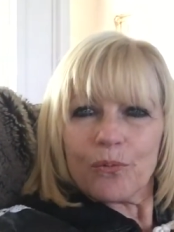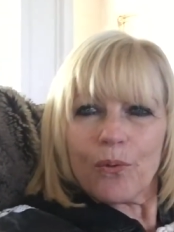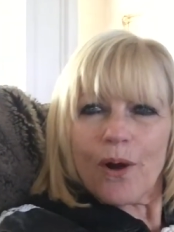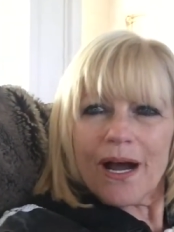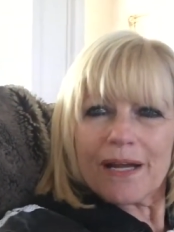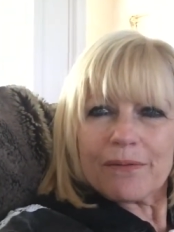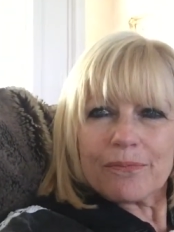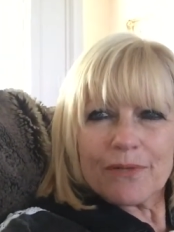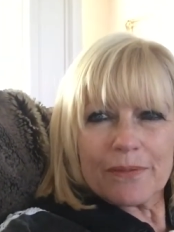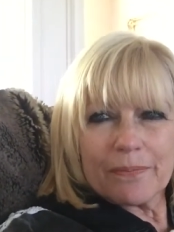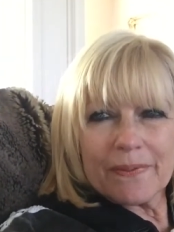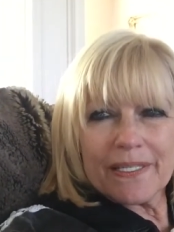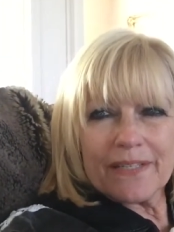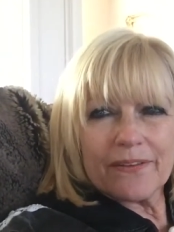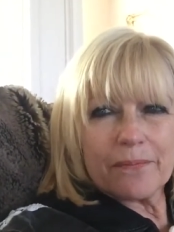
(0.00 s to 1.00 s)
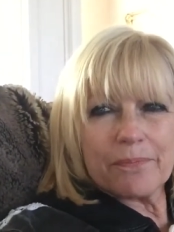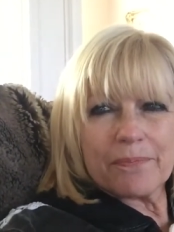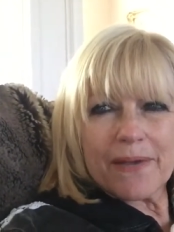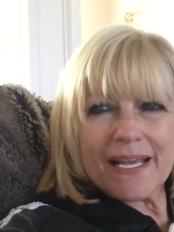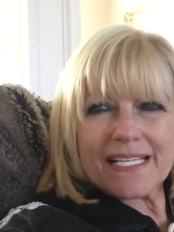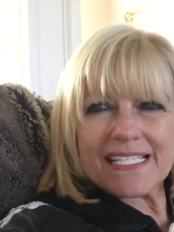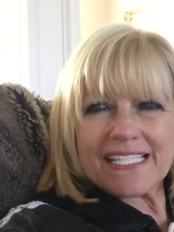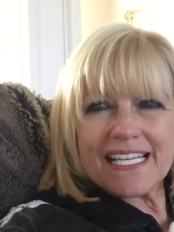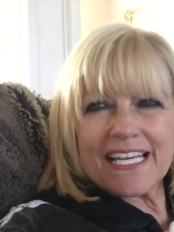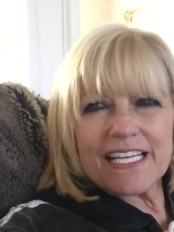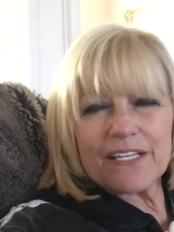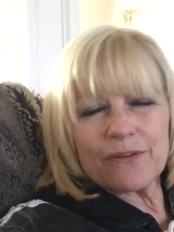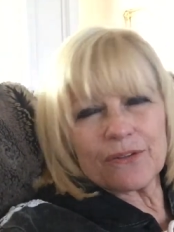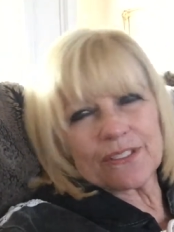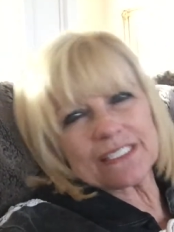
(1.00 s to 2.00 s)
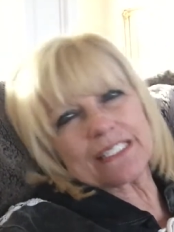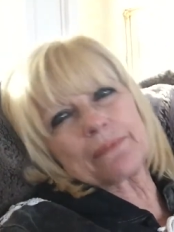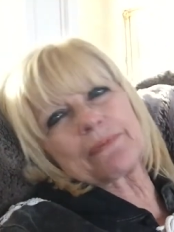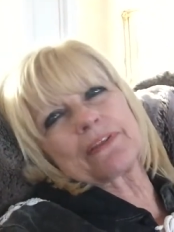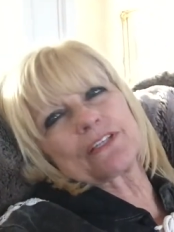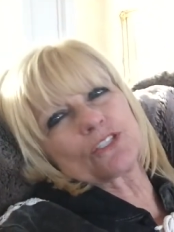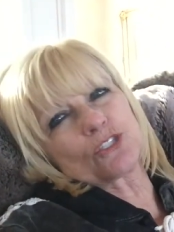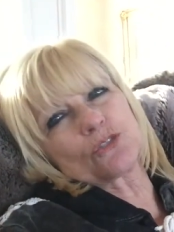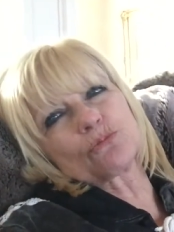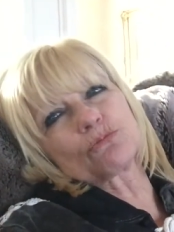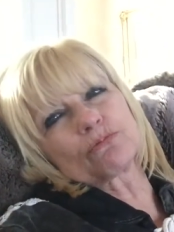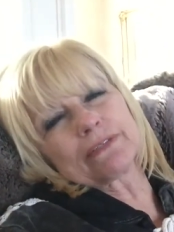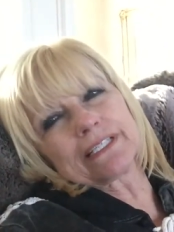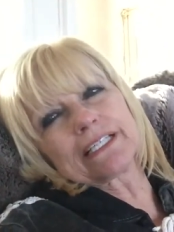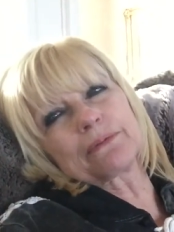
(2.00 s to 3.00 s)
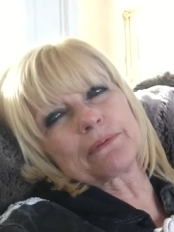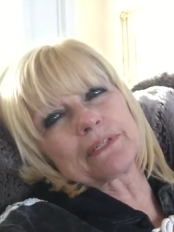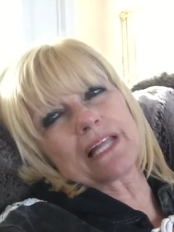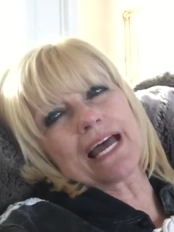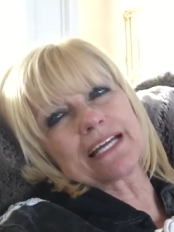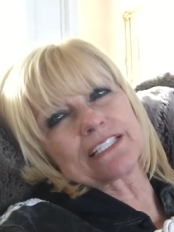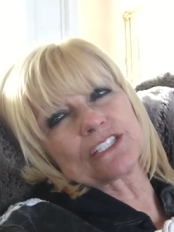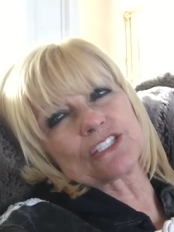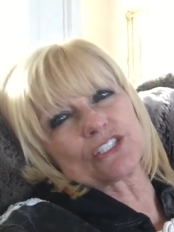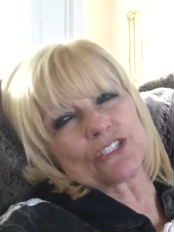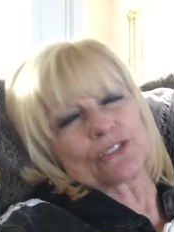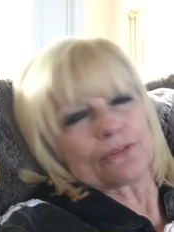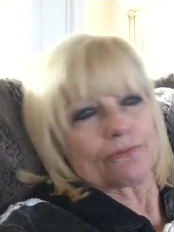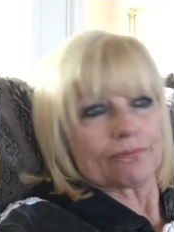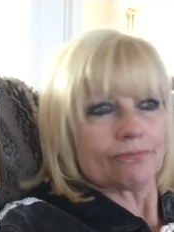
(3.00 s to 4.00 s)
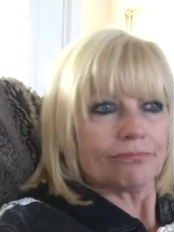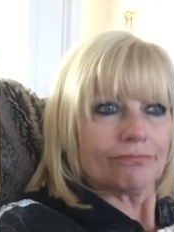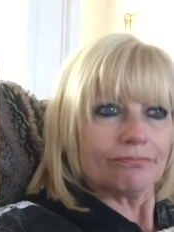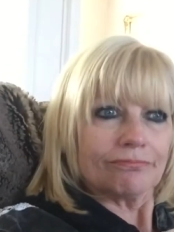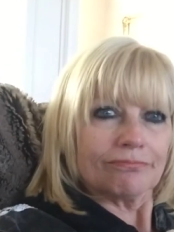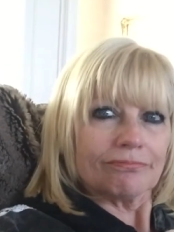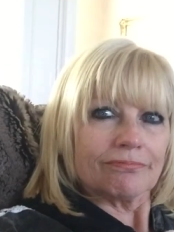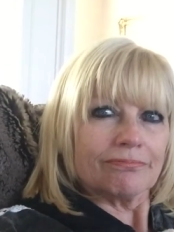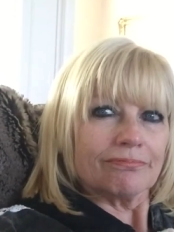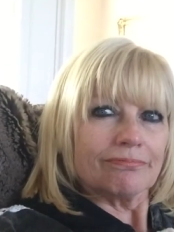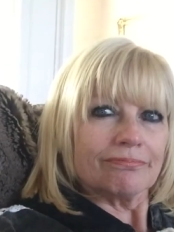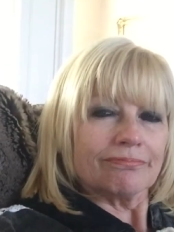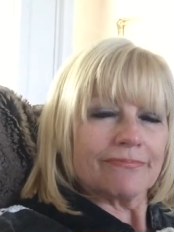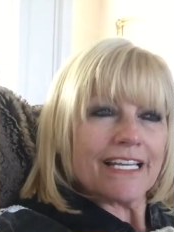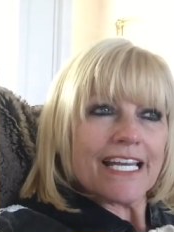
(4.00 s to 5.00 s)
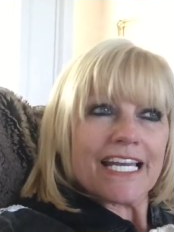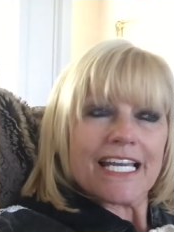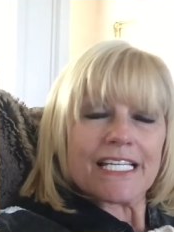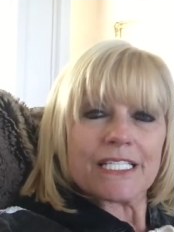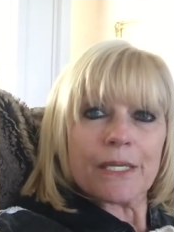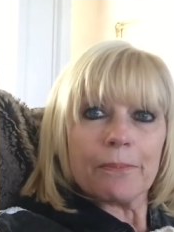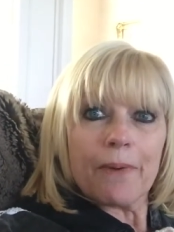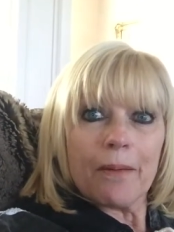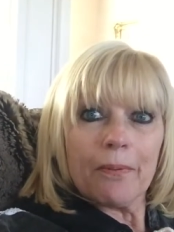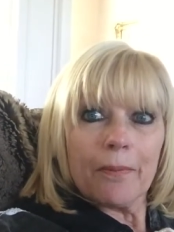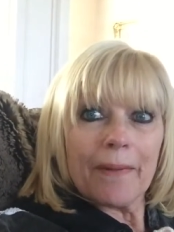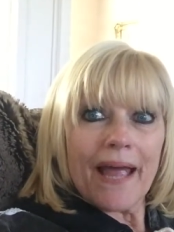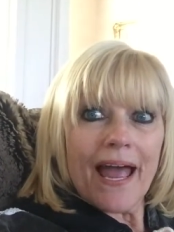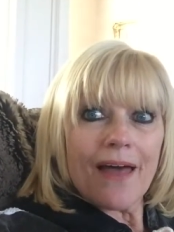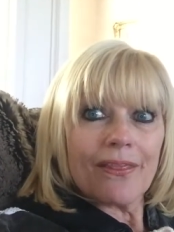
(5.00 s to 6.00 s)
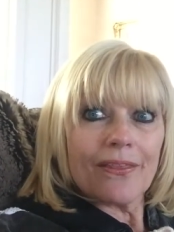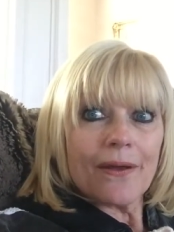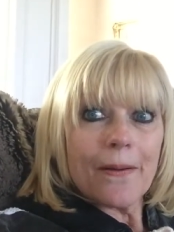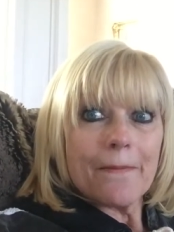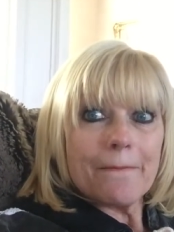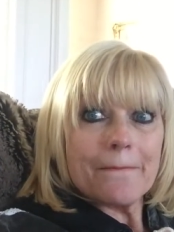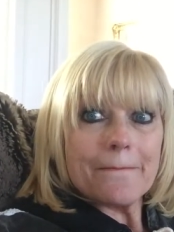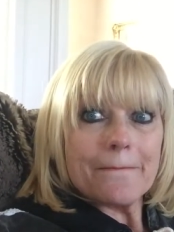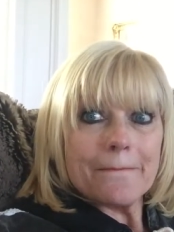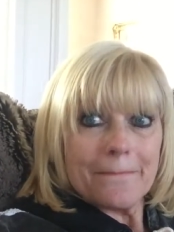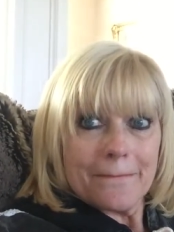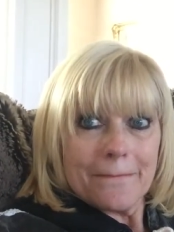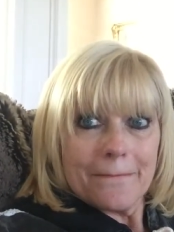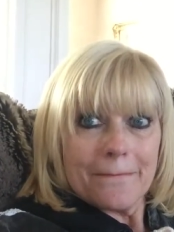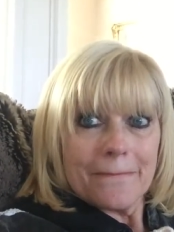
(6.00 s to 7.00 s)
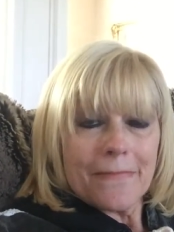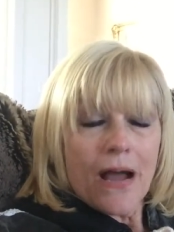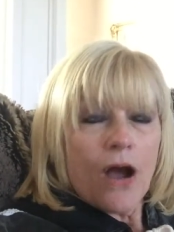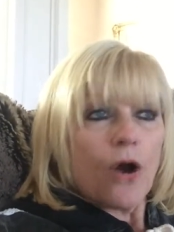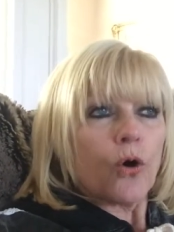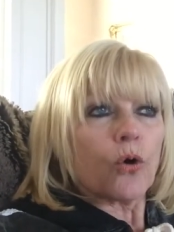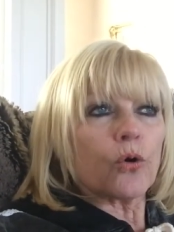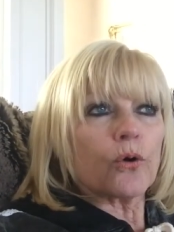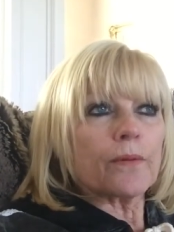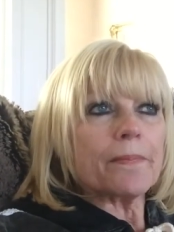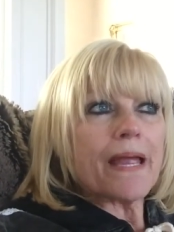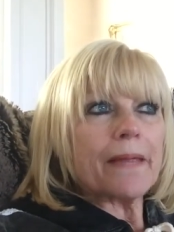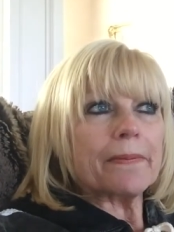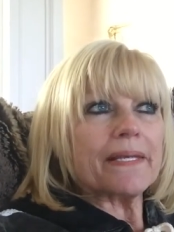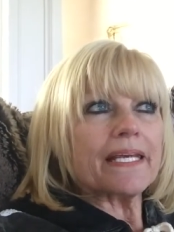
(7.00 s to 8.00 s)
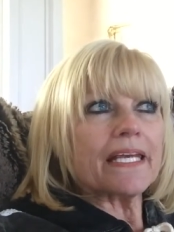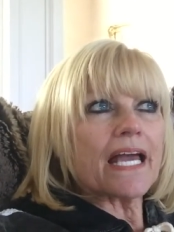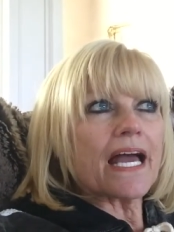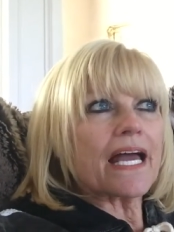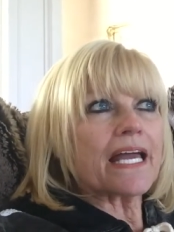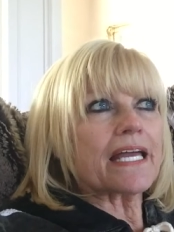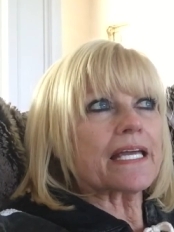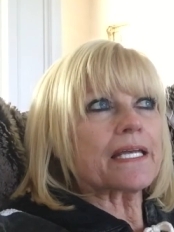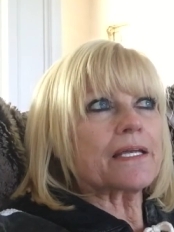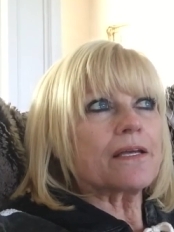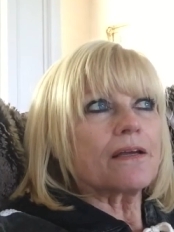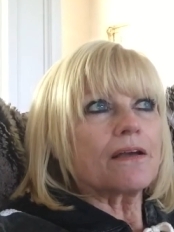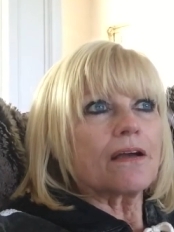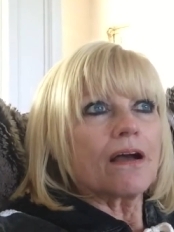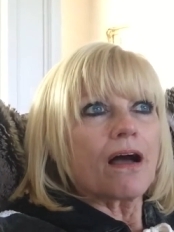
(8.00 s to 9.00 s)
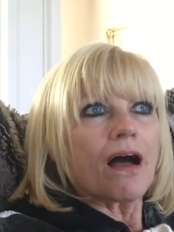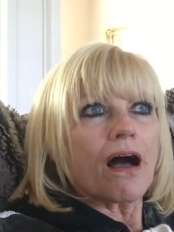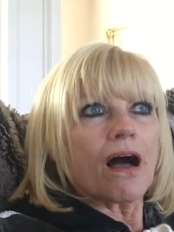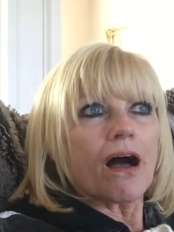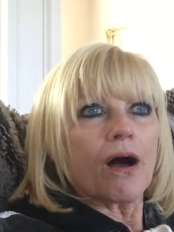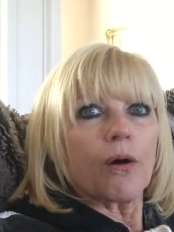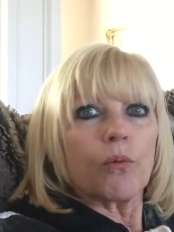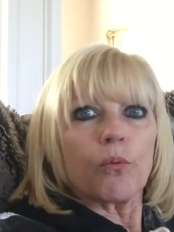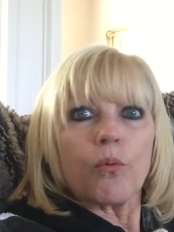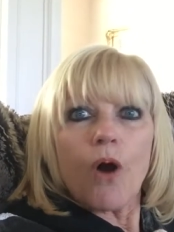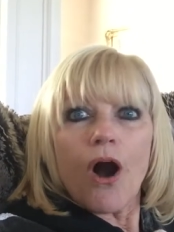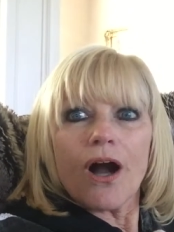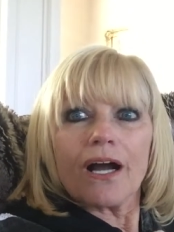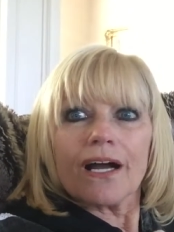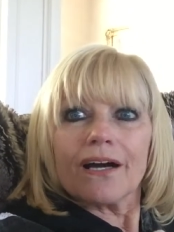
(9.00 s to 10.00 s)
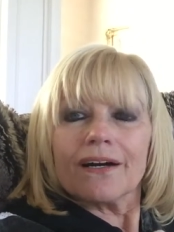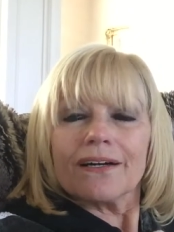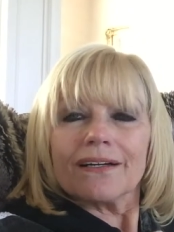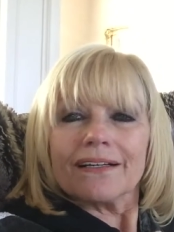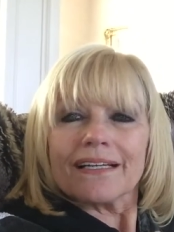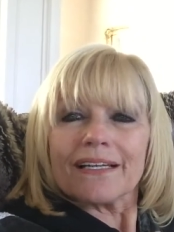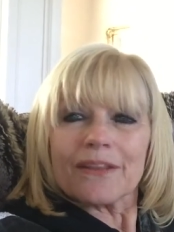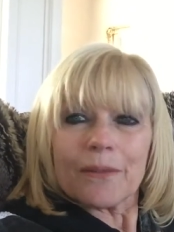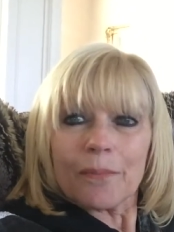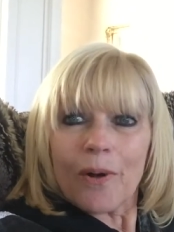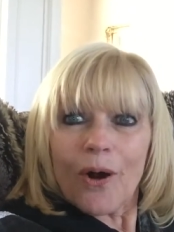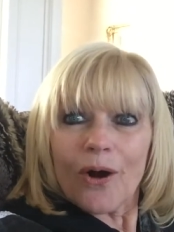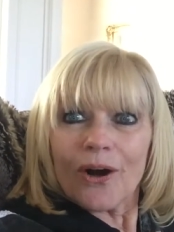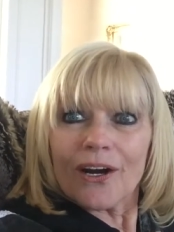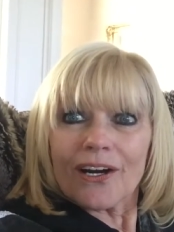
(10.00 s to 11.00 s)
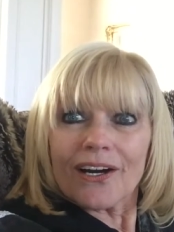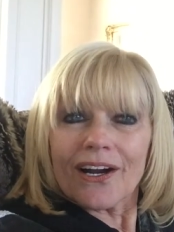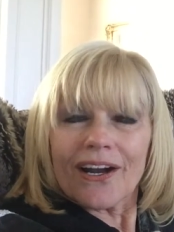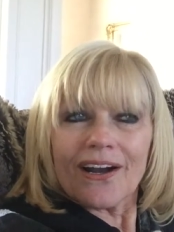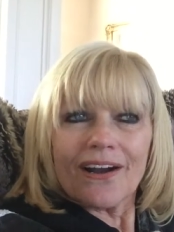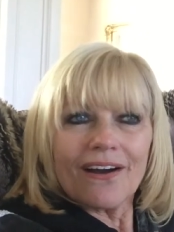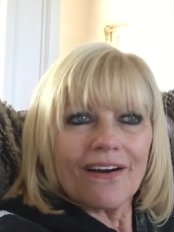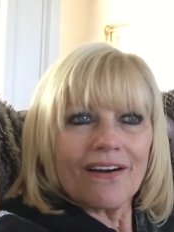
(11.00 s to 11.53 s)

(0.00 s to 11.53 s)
What would be the best thing or the something that you really would like to do? Is it a bubble bath? Or maybe a uh, walk in the park?